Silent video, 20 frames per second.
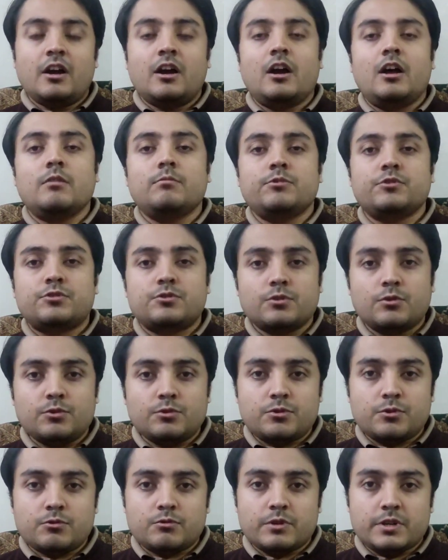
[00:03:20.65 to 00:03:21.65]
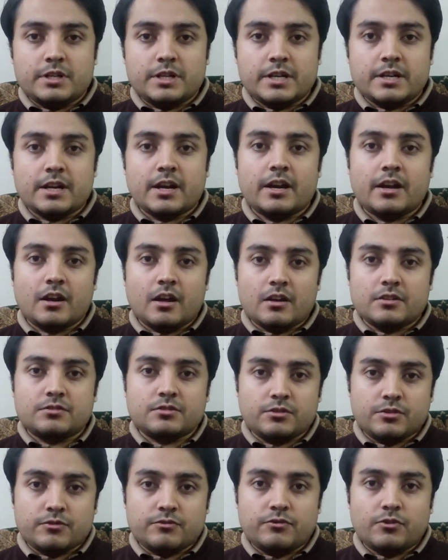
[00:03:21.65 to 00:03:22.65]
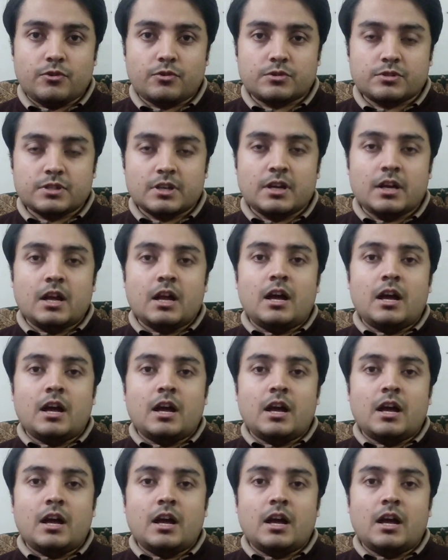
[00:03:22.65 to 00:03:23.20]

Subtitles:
I'll be sure to read it and answer you folks.